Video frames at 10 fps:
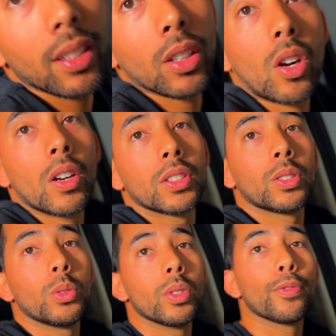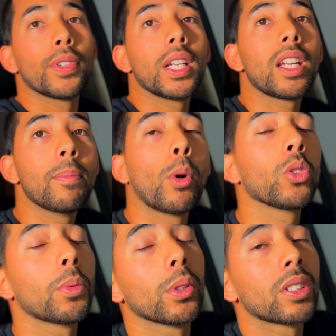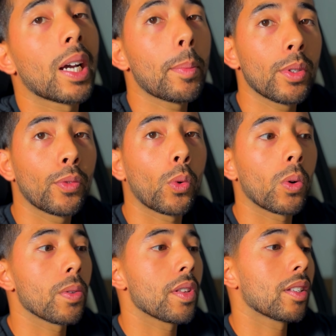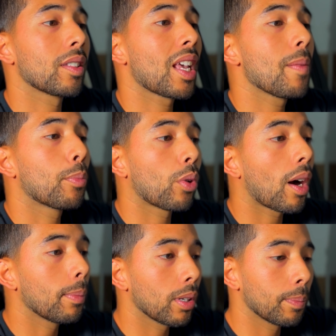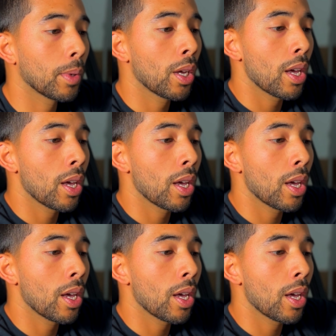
the car to Infiniti multiple times for the same problem.